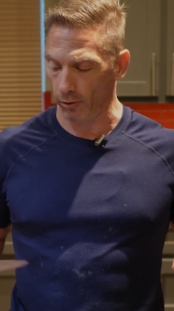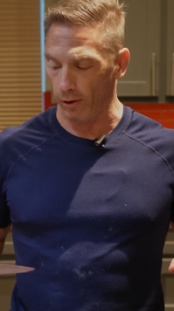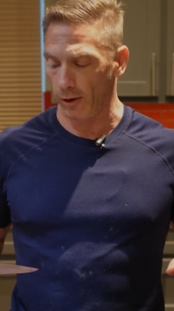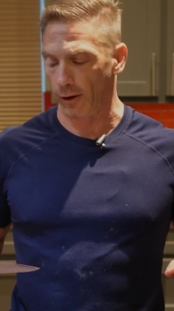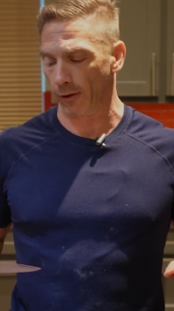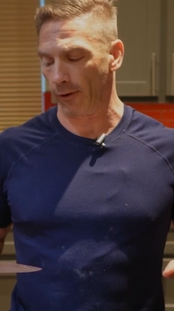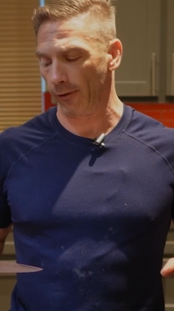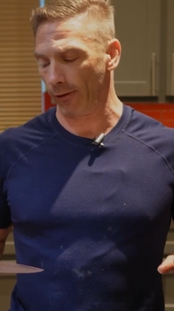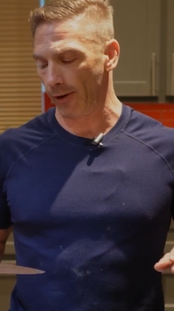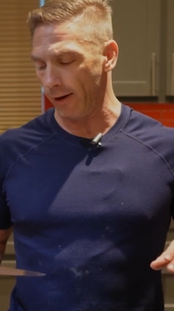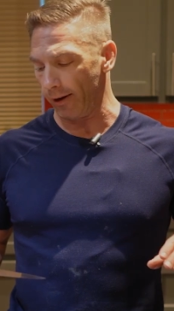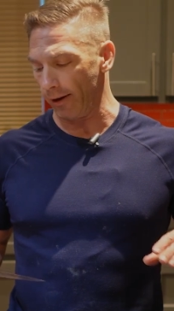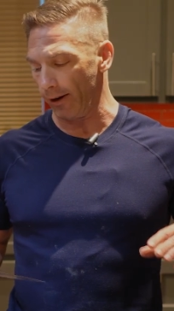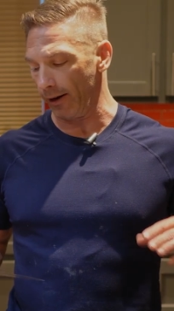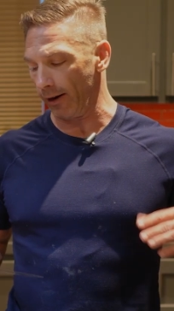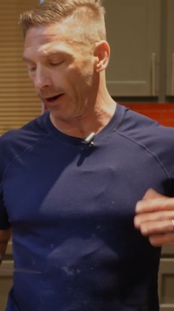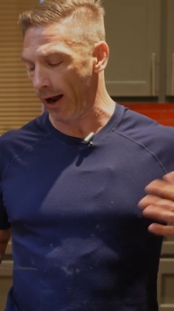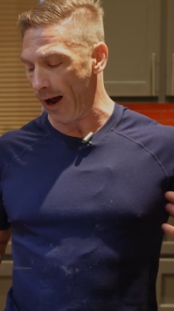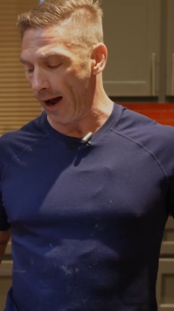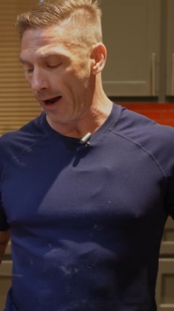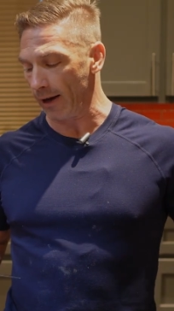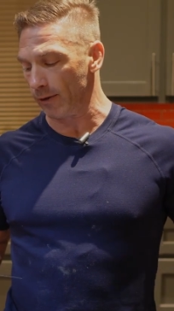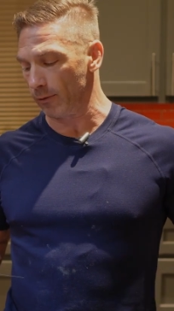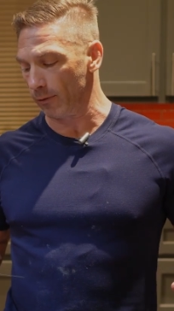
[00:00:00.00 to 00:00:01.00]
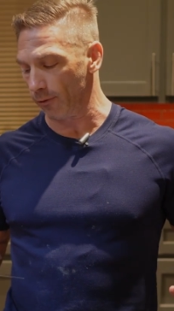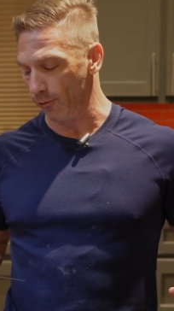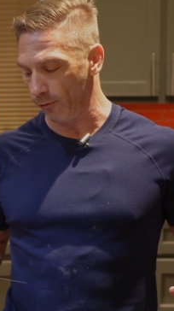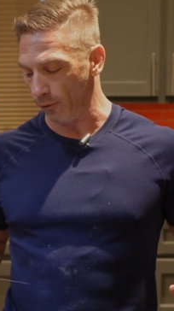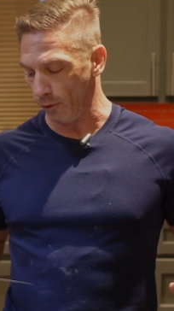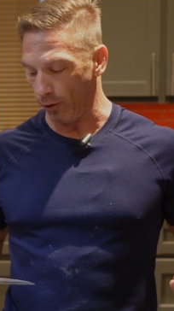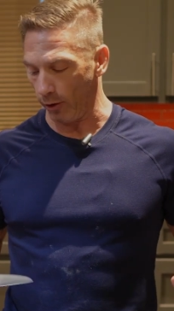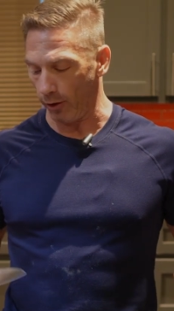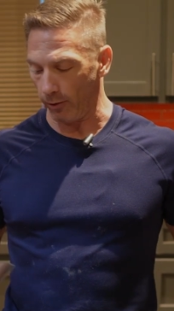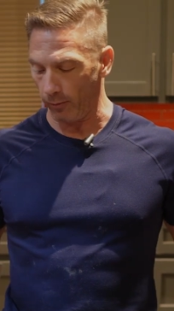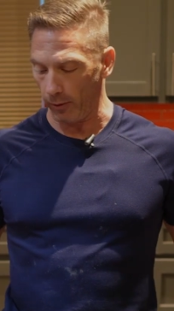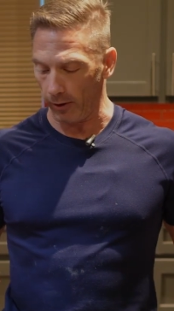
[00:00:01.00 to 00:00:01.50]
Well, I've had knives
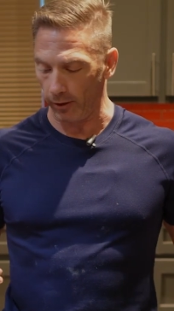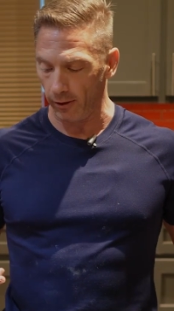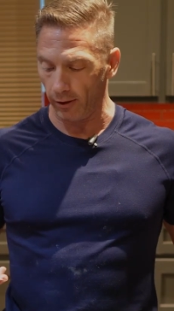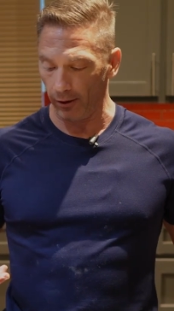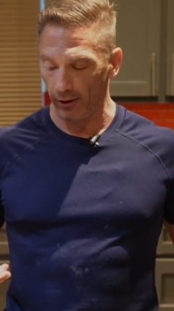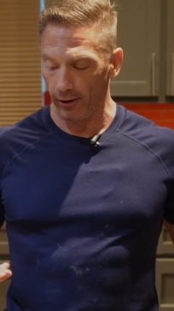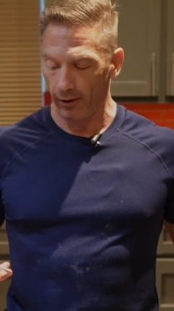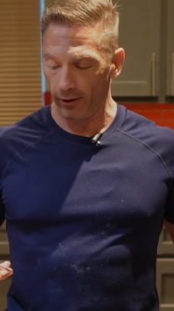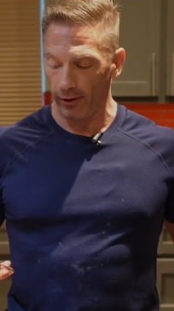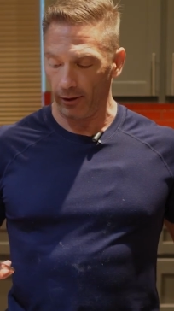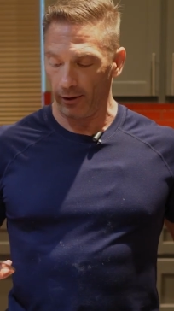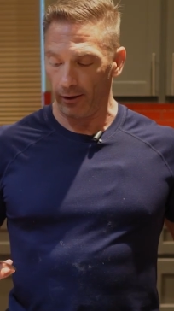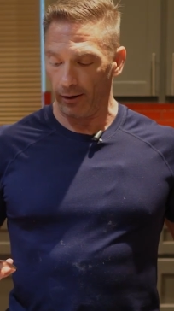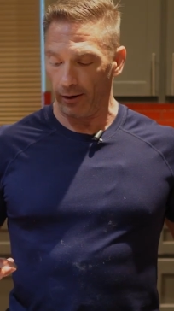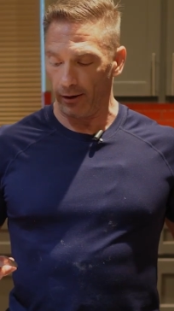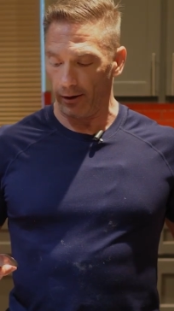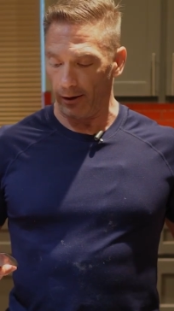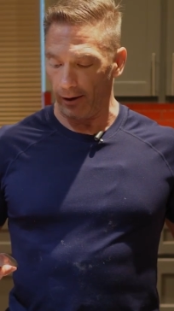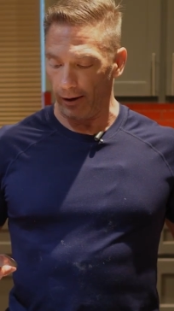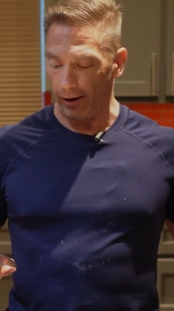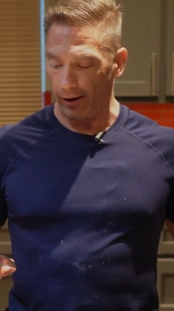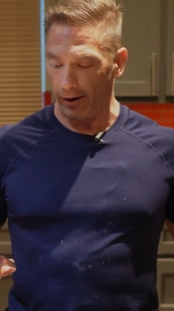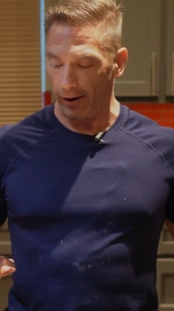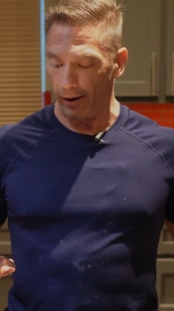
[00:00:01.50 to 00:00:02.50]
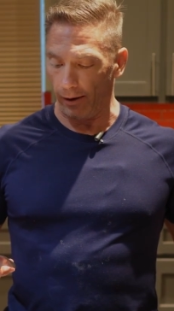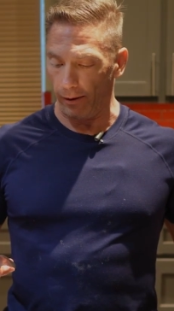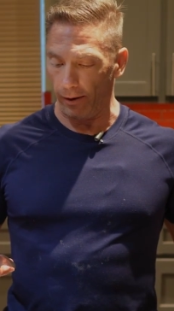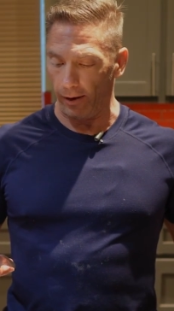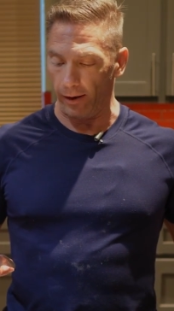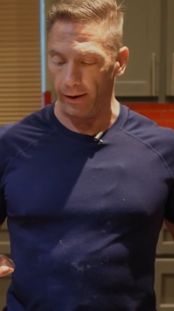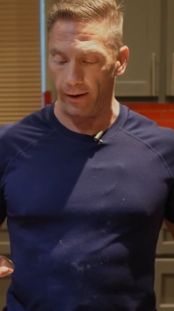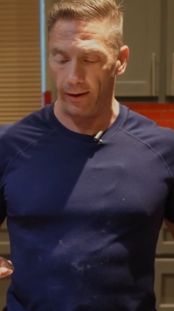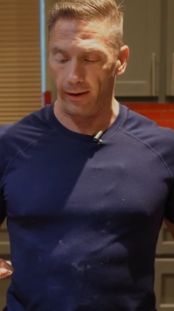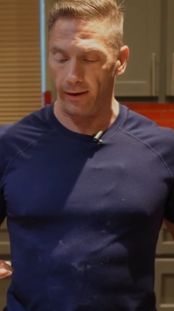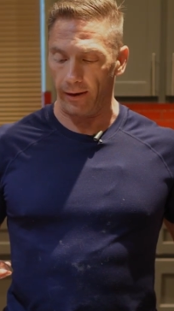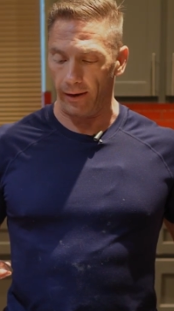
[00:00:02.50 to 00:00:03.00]
before, but
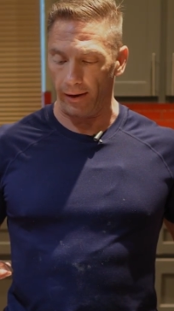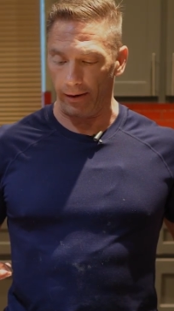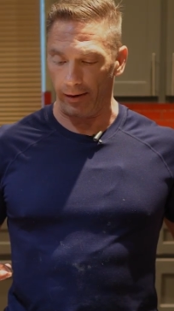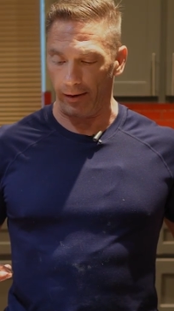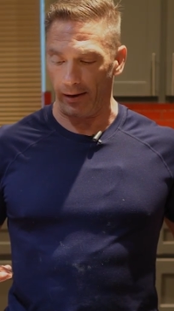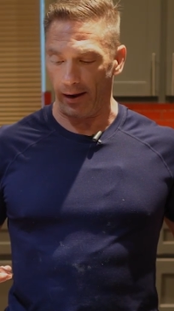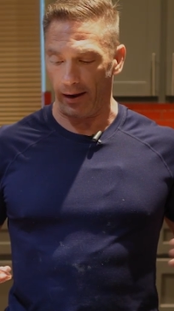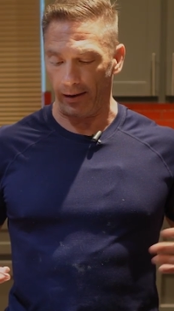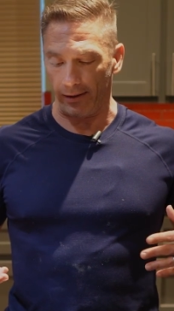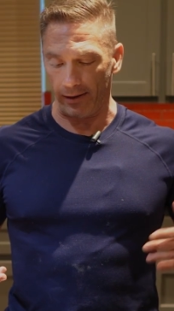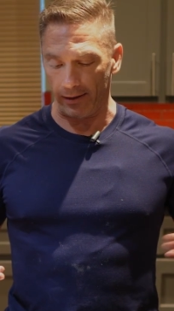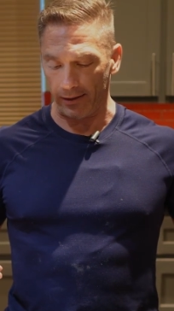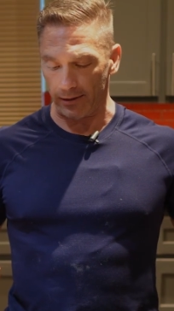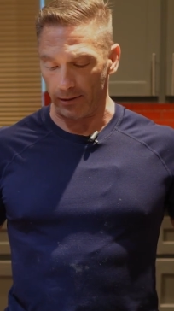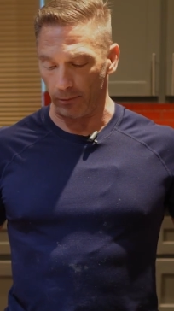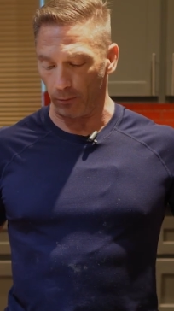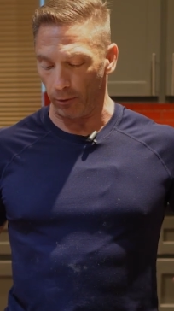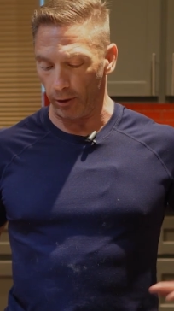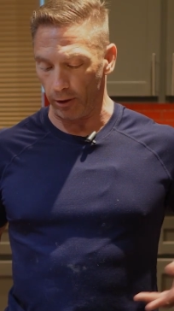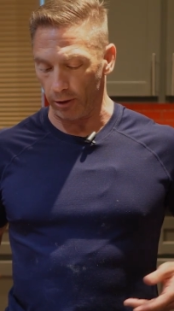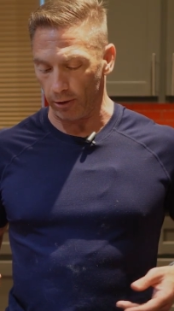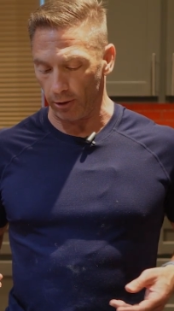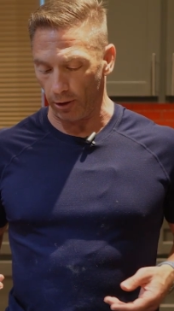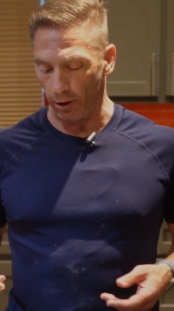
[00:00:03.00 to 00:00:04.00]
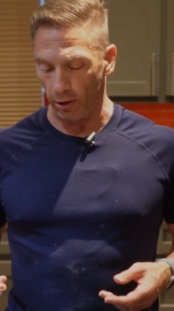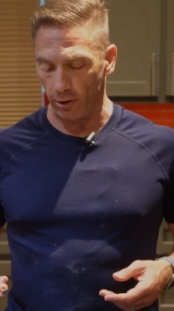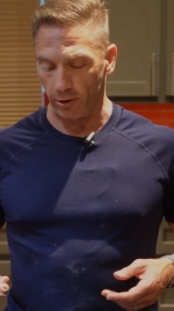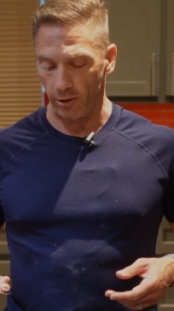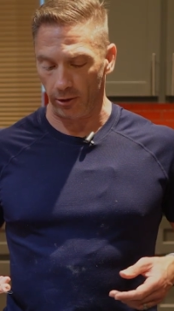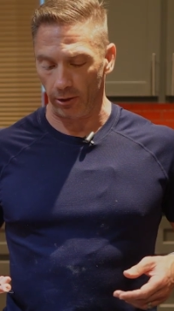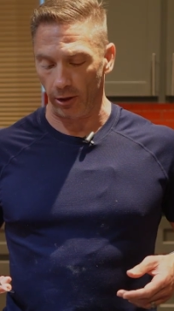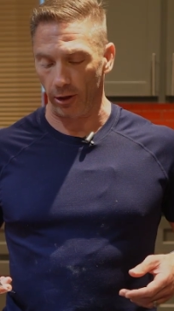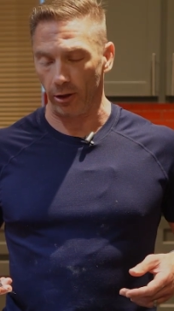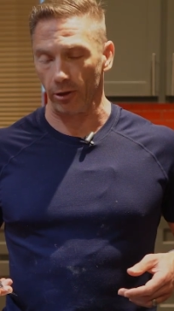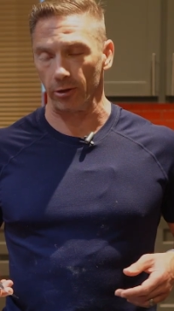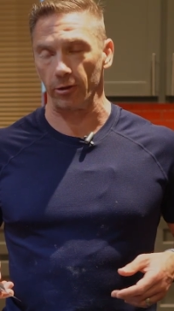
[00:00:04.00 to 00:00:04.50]
and I did some research,
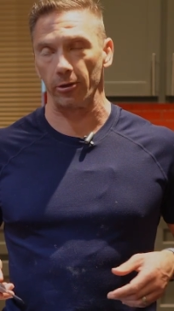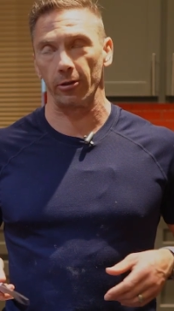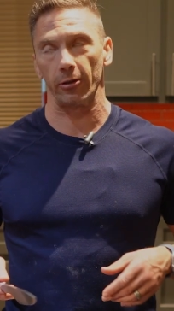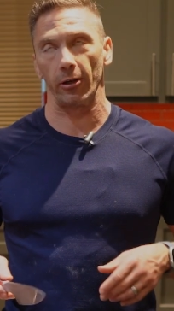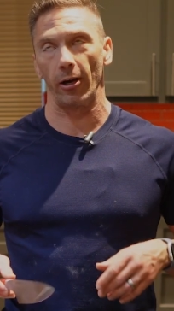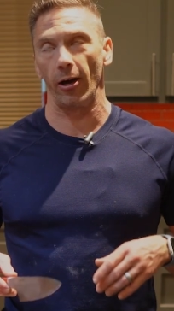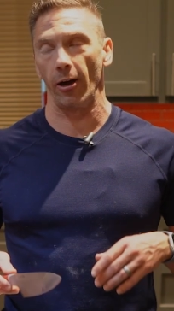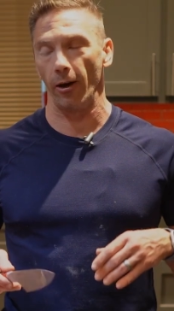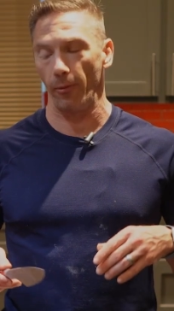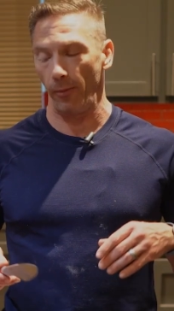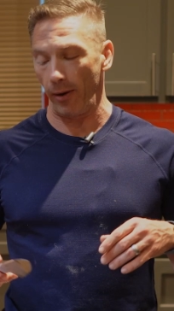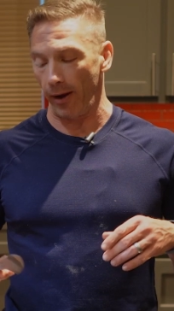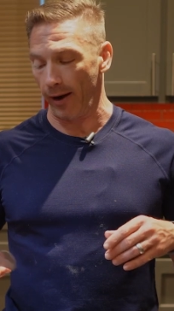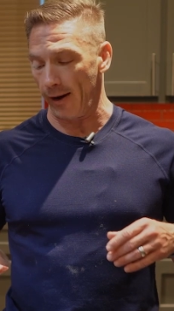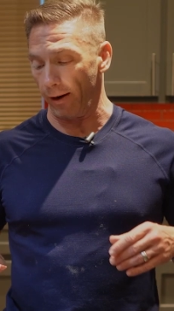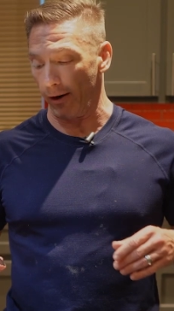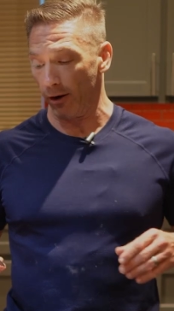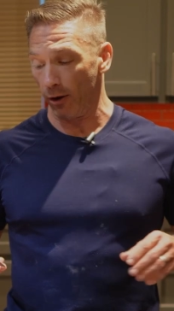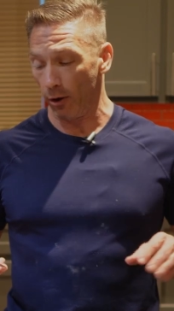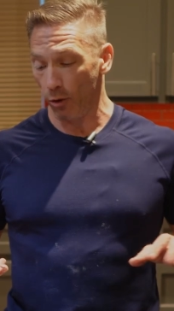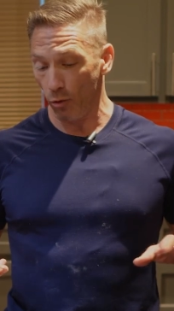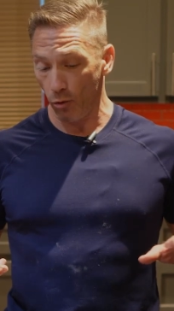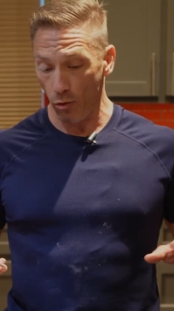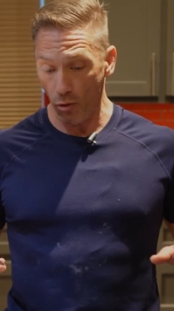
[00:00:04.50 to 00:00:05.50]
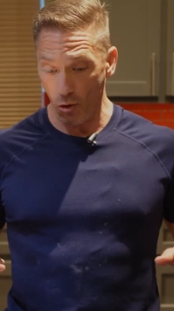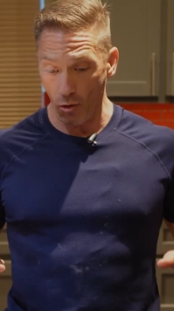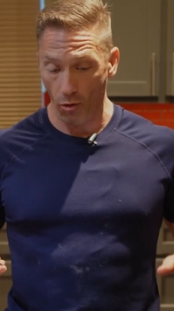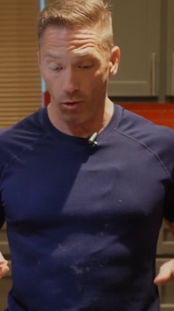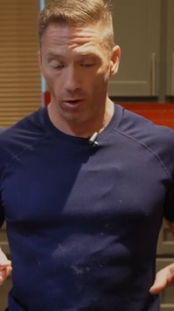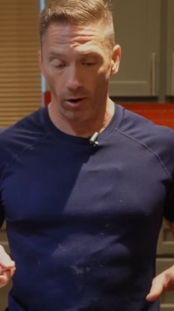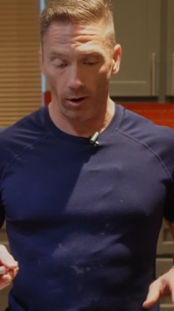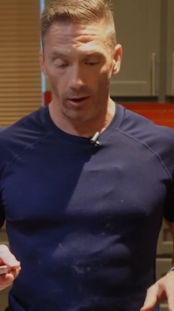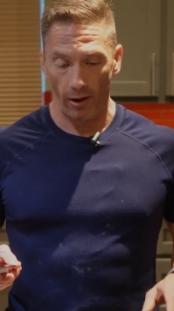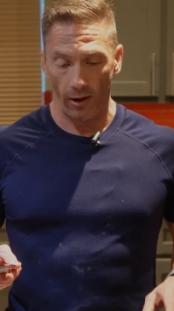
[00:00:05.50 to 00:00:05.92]
and there's, man, whew,